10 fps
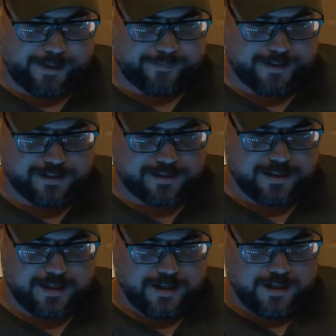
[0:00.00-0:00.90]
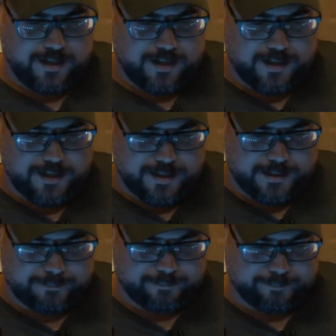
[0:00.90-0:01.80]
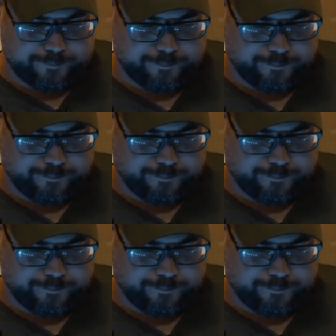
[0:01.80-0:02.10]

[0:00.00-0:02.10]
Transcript: like this. And